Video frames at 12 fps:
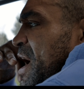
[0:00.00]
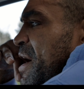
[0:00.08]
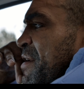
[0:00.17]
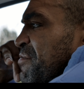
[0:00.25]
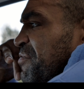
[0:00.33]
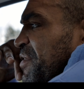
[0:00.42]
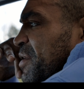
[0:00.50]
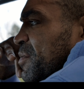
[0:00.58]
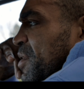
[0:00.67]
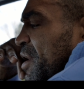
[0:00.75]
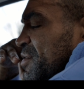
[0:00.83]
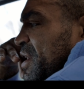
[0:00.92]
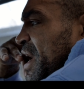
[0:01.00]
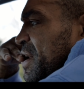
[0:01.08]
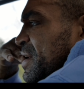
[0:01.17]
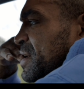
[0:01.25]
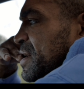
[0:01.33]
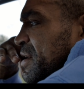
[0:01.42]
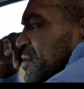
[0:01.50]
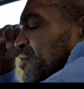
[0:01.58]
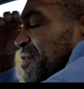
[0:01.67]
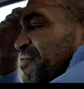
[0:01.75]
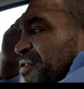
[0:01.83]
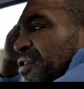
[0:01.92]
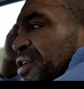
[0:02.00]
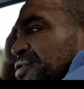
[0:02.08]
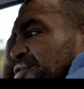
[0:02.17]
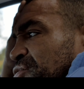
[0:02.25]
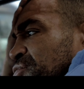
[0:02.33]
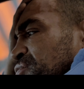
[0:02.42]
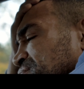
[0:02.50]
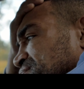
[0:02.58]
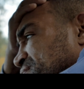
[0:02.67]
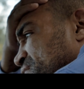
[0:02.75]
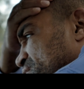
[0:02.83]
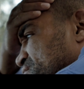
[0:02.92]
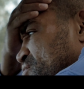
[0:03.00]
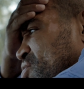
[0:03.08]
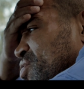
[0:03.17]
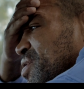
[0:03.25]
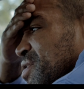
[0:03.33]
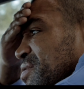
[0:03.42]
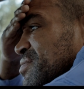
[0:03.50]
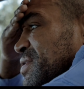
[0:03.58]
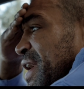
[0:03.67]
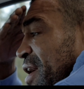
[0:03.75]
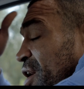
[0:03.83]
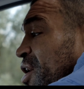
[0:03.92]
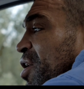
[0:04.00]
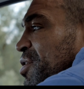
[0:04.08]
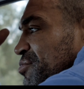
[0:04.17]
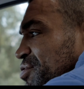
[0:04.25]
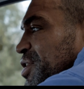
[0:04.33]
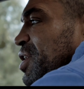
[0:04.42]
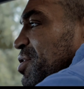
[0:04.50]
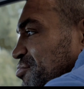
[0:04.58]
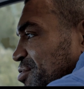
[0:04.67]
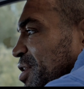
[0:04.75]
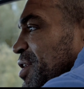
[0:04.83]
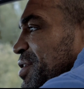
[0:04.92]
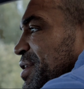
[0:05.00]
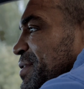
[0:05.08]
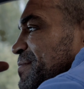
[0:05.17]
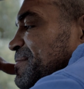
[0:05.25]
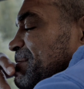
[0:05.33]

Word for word: Everything I've done, or everything I do, has got to get harder and harder and harder.